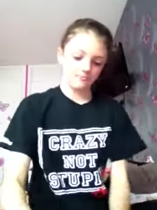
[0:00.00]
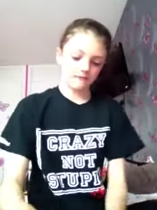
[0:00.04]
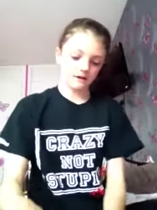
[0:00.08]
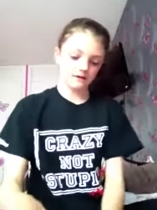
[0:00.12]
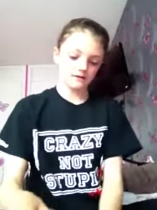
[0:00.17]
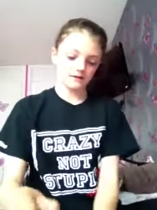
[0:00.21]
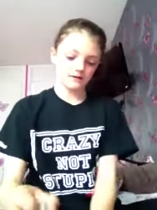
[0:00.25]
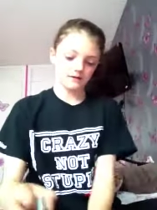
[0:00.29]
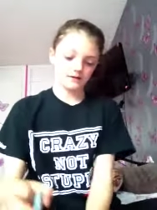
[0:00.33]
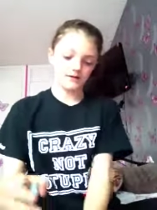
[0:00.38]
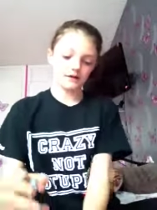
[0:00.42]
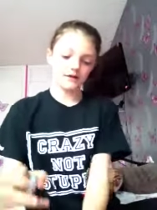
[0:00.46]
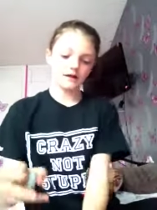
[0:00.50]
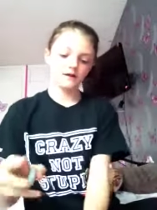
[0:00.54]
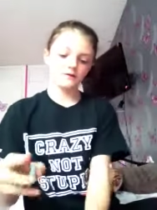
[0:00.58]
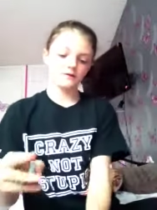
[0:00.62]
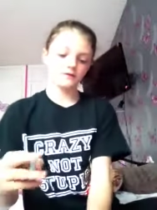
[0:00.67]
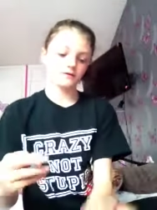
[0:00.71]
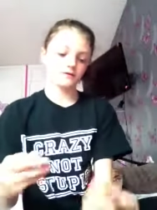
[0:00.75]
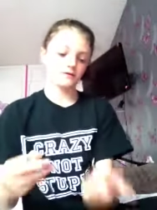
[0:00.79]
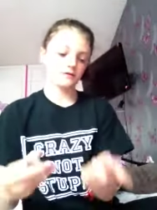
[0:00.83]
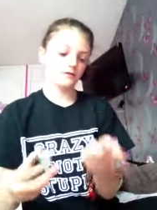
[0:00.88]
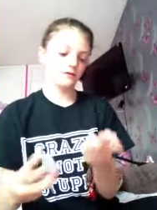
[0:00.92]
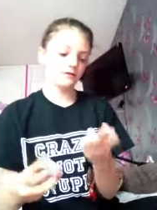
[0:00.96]
And then I have
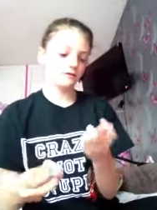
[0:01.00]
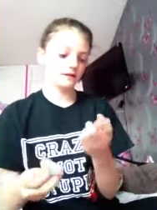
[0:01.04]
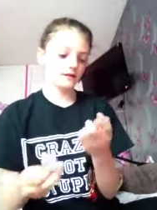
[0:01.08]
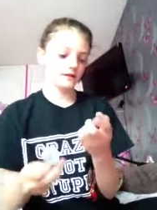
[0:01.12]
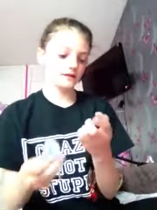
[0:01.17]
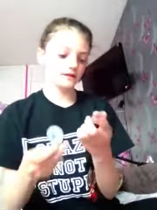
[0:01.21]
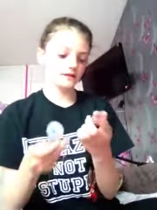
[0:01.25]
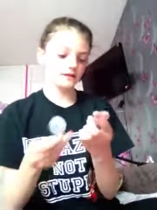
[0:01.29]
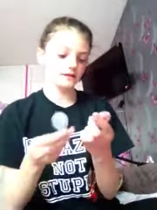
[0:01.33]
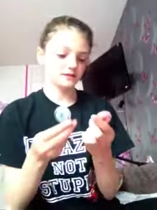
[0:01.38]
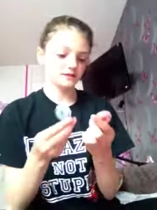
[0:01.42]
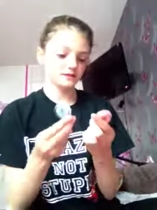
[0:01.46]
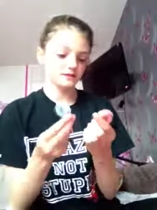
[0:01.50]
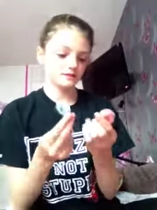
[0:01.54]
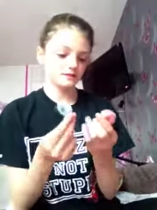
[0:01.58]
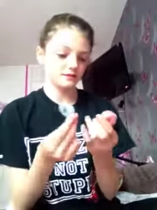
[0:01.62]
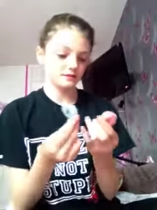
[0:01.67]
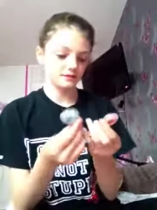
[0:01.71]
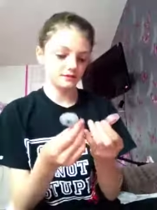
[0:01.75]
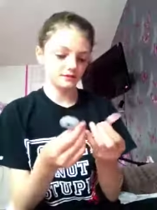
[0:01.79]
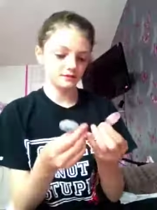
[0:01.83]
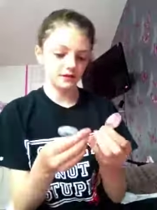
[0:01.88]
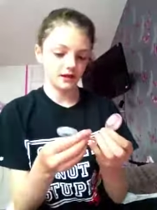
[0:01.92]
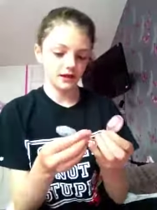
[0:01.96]
two of these. These are
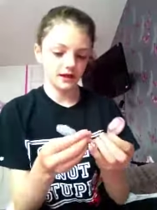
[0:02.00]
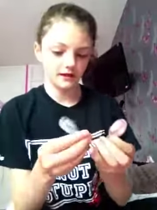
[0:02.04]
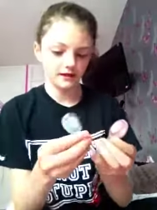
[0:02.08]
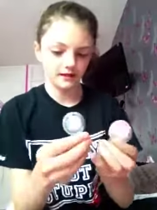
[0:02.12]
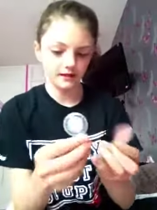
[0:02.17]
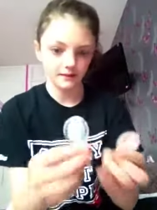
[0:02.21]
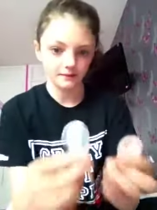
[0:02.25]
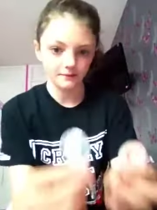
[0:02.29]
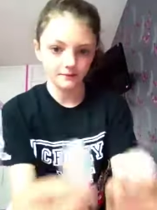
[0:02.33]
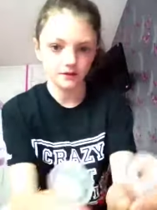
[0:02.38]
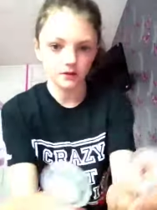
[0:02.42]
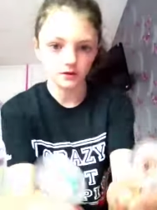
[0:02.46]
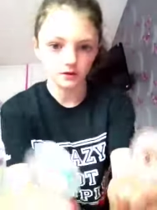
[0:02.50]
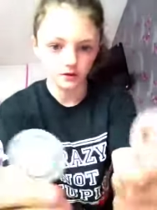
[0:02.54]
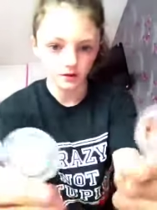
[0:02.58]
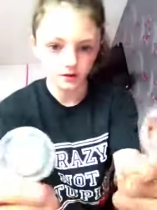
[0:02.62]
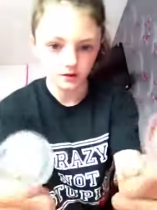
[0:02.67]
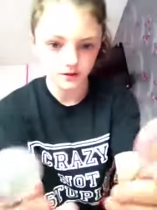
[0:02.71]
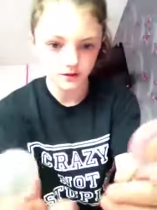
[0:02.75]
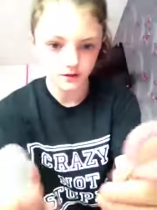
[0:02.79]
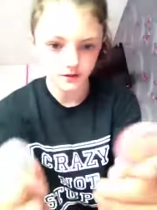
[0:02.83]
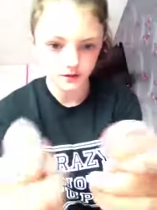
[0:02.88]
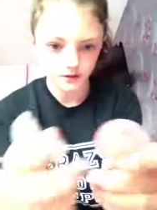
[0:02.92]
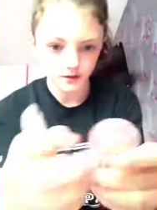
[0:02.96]
two like lip gloss
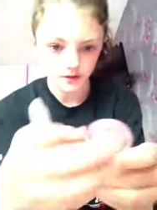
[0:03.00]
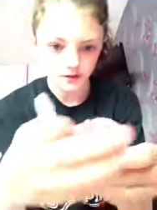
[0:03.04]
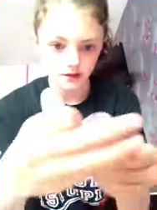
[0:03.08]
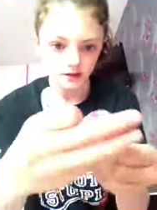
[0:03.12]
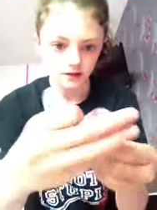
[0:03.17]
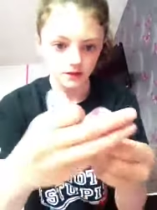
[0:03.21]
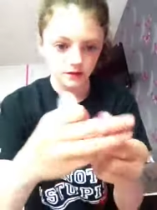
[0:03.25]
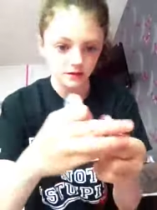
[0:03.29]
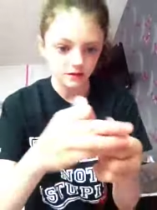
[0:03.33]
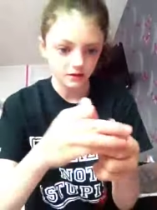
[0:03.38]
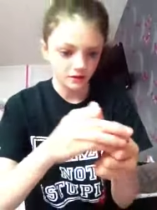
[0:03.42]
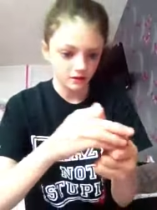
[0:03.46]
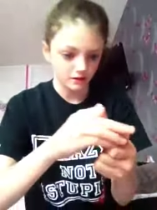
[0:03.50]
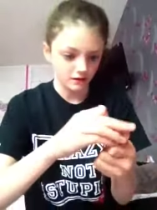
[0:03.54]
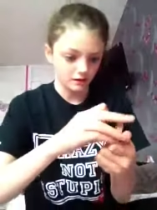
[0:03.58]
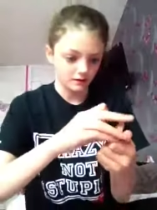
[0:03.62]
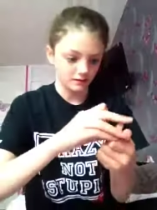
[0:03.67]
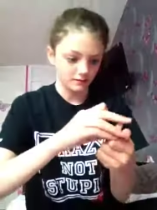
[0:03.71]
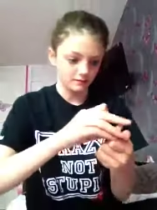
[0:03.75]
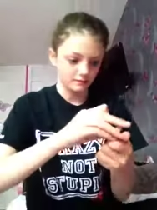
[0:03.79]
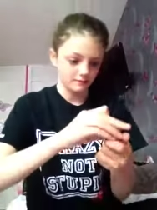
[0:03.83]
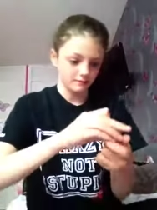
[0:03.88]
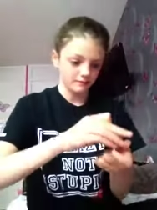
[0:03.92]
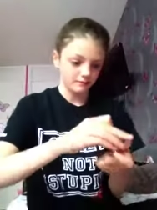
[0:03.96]

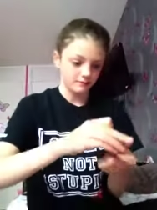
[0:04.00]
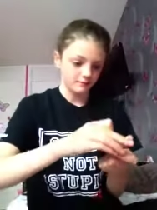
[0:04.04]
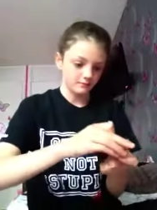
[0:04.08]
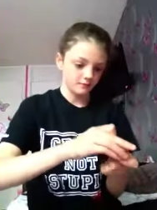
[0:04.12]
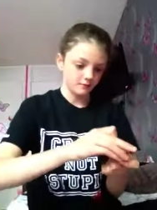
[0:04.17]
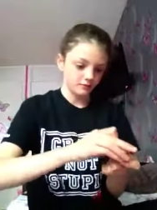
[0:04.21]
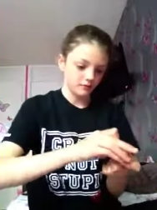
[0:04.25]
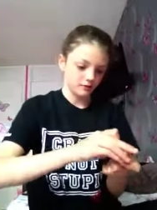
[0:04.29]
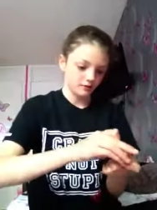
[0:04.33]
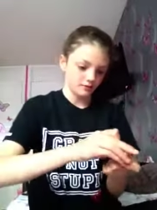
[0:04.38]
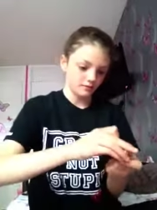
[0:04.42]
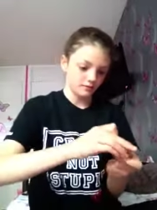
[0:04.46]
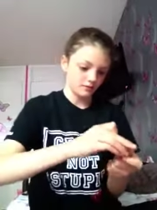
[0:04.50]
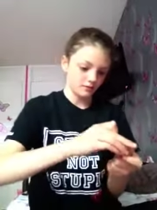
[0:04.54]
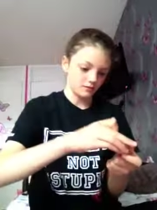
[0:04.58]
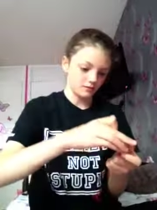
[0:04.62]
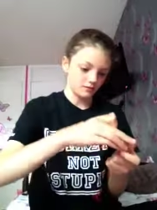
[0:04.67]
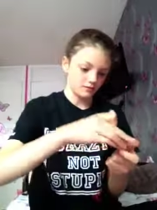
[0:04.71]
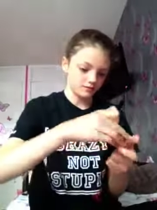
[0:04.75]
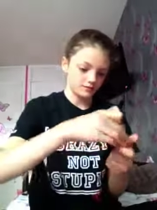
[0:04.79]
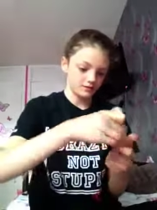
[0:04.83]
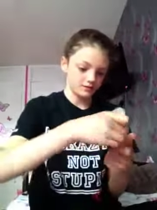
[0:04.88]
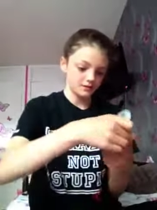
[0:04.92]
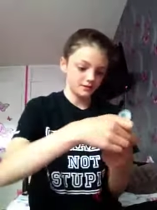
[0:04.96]
um,
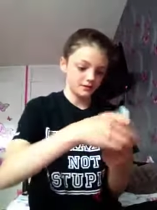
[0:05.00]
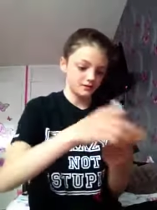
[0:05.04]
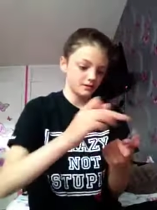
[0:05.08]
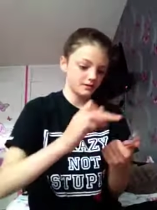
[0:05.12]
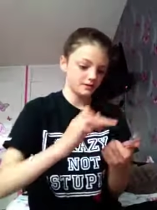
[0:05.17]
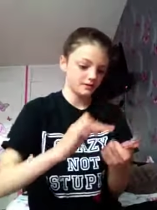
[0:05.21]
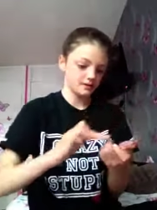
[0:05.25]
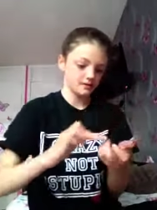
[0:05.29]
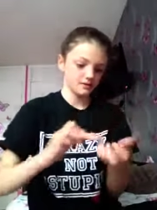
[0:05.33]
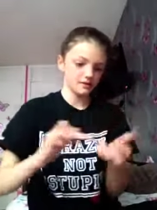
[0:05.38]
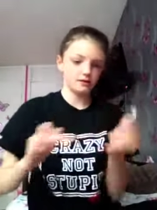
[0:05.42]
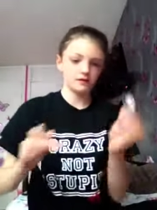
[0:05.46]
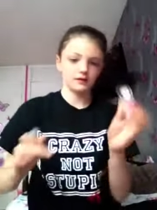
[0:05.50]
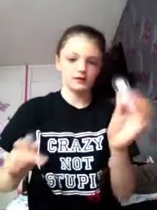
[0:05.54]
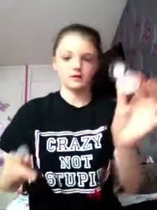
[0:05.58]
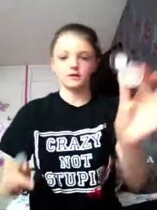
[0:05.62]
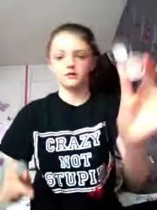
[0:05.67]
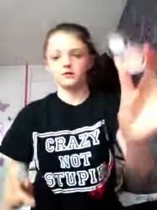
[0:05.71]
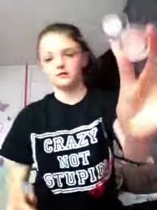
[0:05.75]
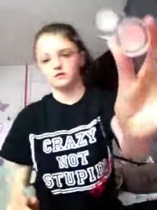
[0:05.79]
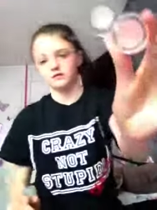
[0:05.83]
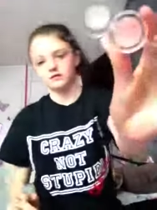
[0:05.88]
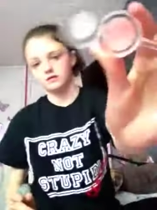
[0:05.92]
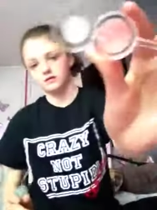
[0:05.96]
lollipops.
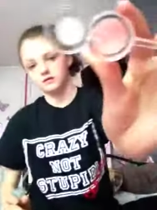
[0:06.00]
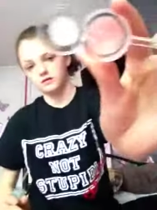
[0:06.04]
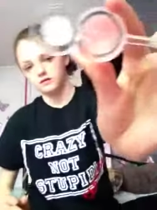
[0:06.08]
Like